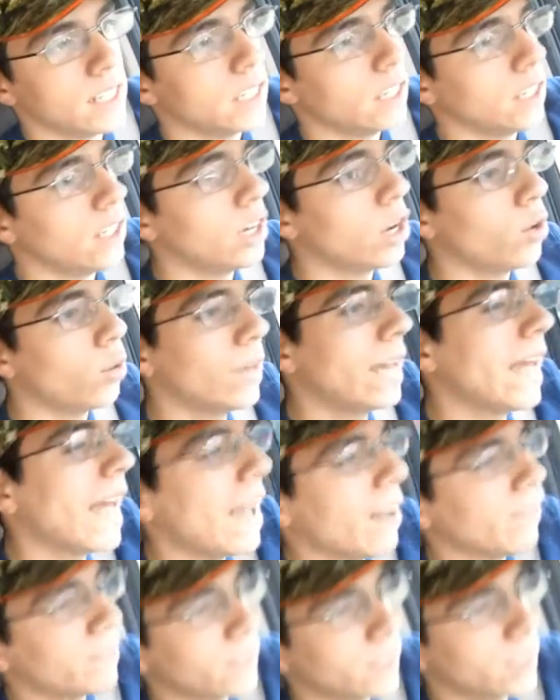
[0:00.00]
You know, we
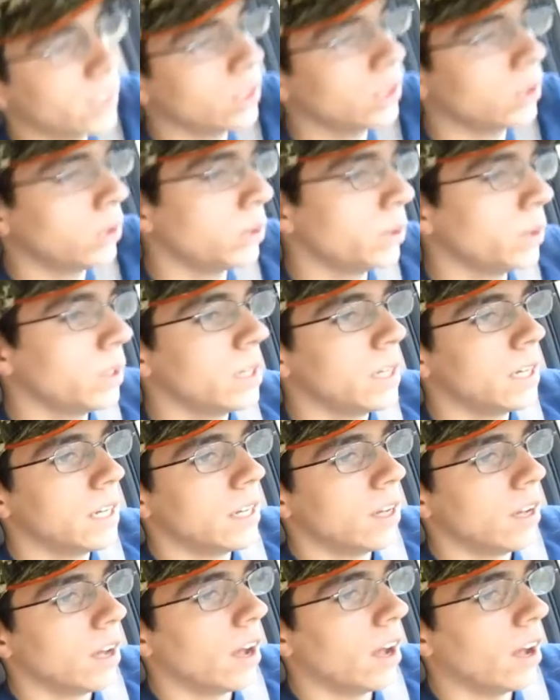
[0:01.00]
have to
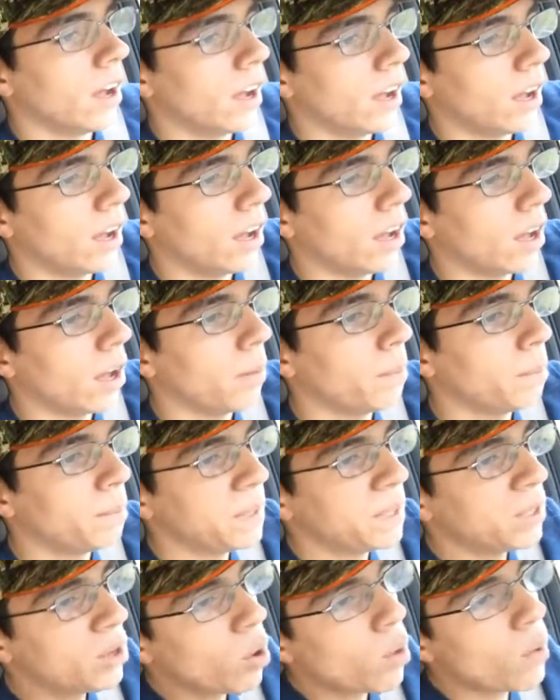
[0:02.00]

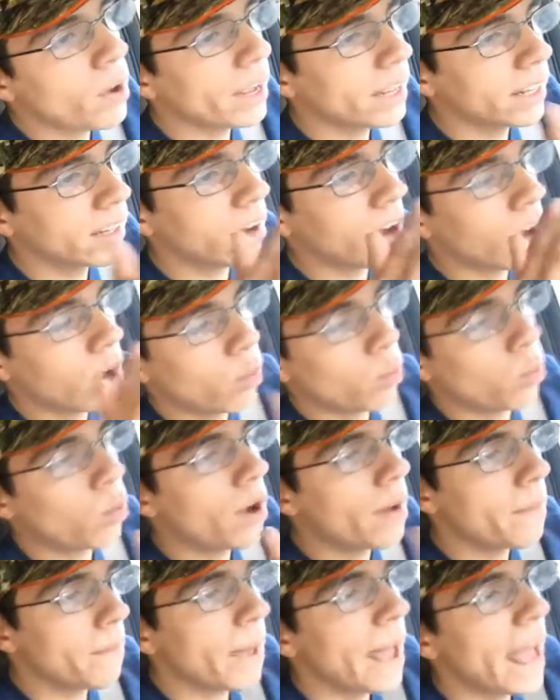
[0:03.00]
be going on
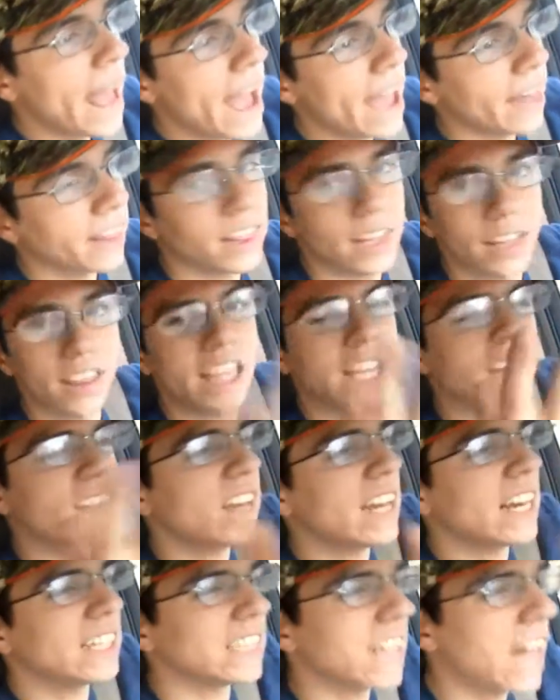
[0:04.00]
one path. Well, think of
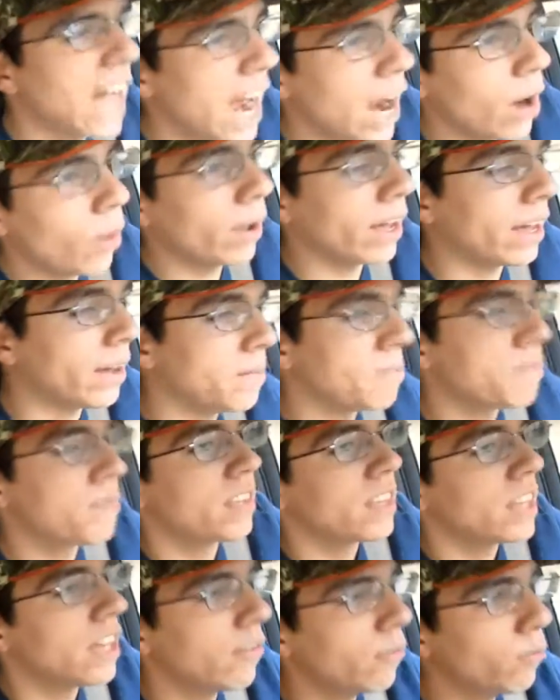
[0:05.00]
it as a highway.
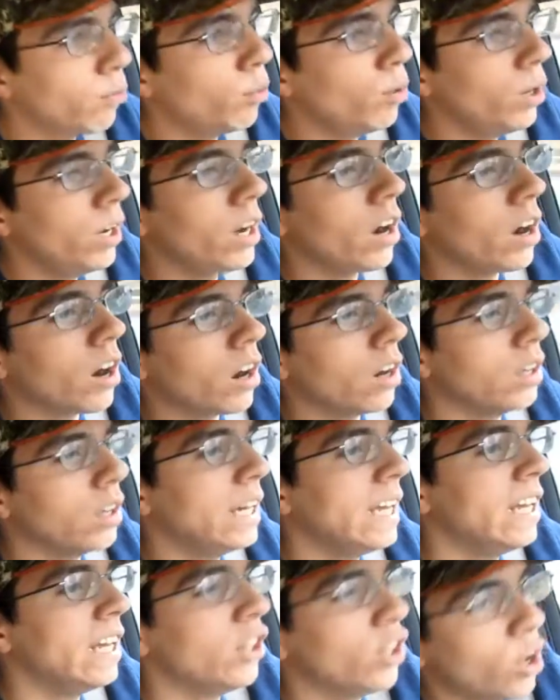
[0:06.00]
If we
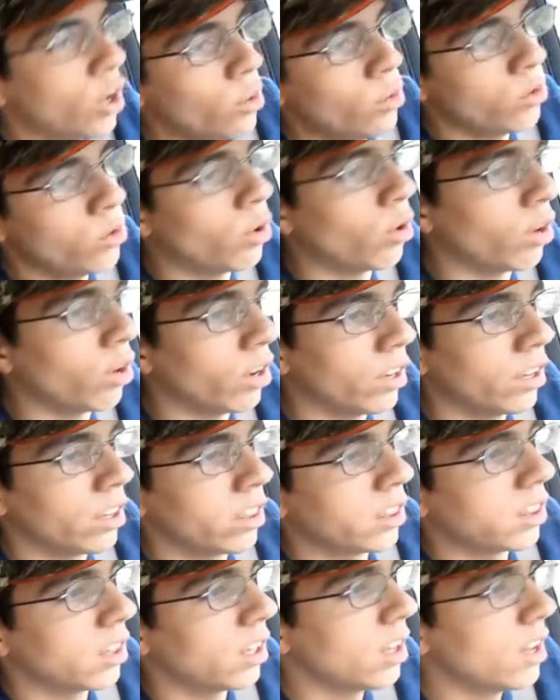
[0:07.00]
need to go north
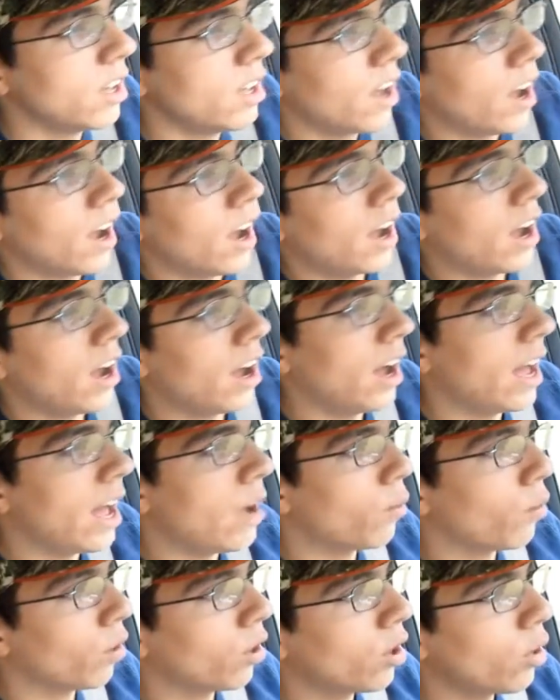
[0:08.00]

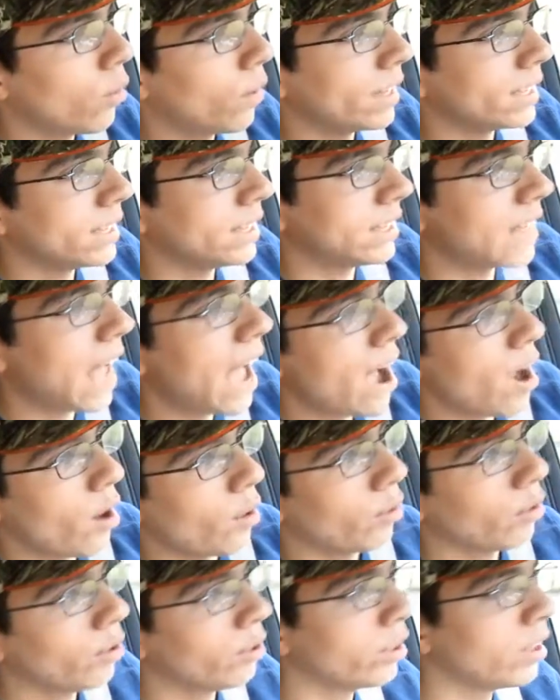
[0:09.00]
and we're going
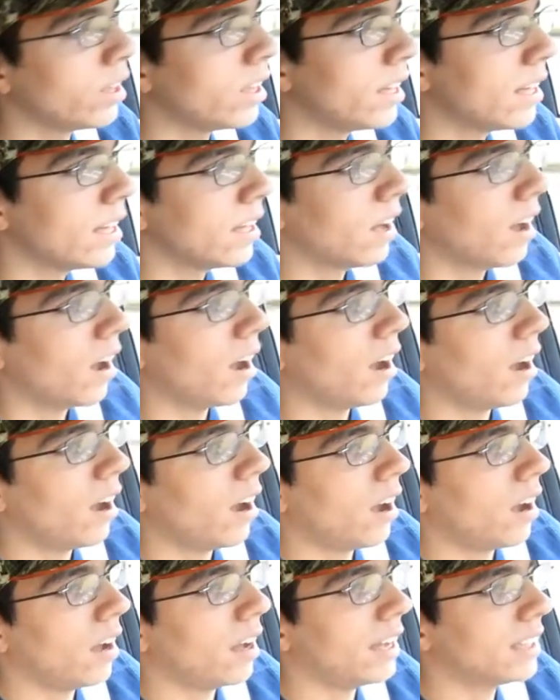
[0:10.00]
south,
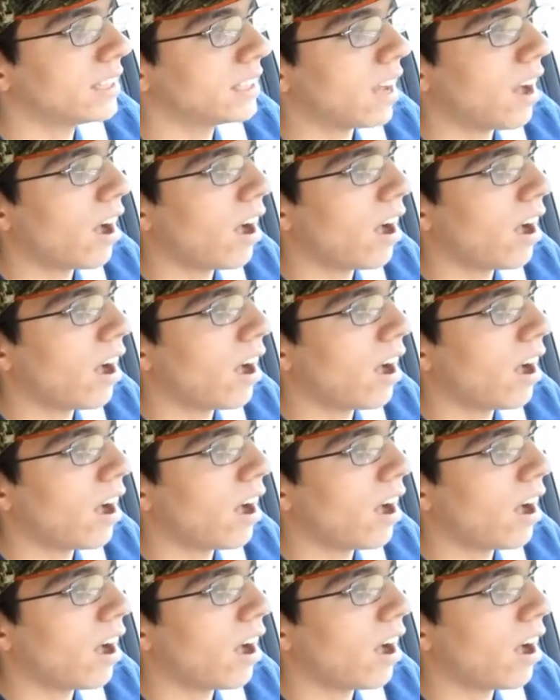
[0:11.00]
it's